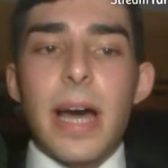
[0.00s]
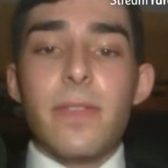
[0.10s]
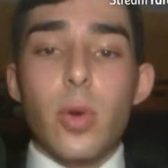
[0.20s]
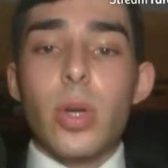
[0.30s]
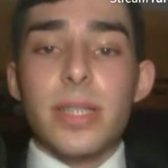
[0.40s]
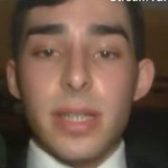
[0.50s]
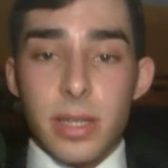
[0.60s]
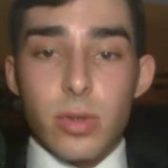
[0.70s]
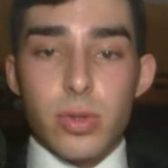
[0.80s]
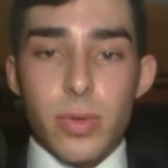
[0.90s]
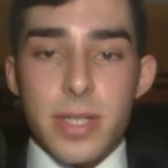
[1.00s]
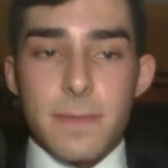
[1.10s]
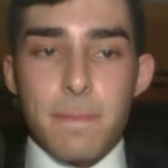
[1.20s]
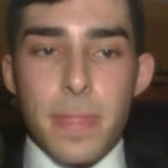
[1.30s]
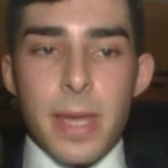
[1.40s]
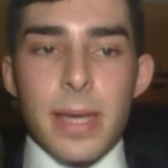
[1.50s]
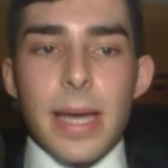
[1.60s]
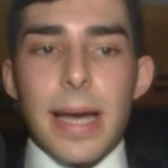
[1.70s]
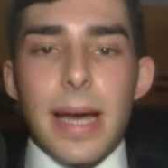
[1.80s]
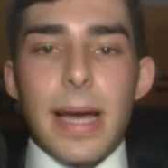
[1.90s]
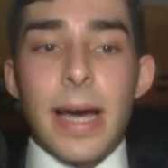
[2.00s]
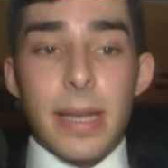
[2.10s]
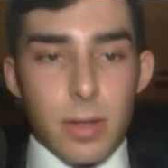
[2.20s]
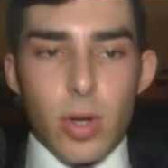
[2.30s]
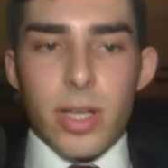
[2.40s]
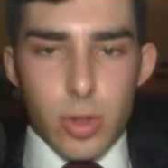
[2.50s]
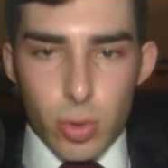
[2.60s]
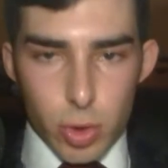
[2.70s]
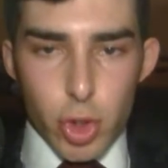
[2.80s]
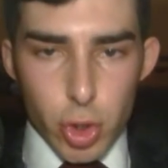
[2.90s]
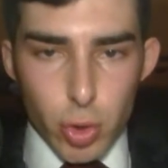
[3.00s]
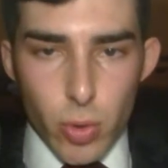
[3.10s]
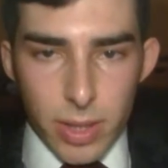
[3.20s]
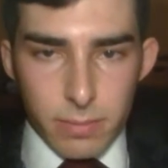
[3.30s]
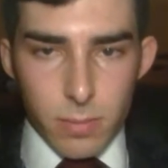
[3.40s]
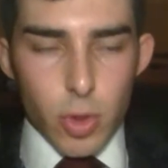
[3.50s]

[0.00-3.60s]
Have you looked at the industries? Okay, so you should do that.